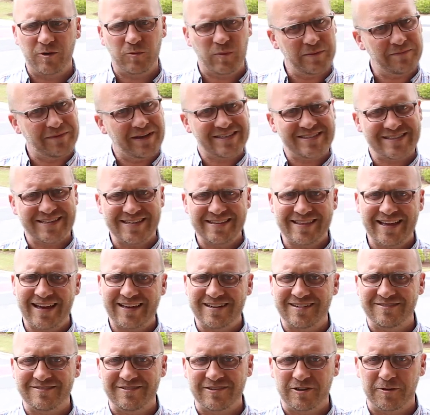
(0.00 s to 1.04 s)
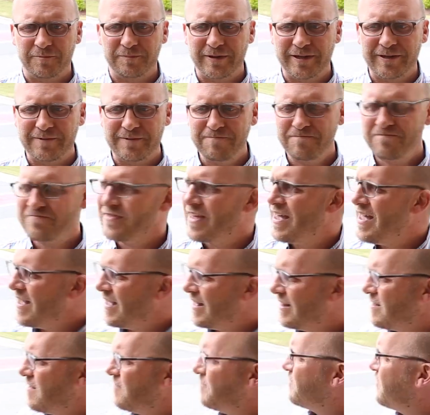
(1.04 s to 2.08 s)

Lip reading: We may see that in a little bit. And then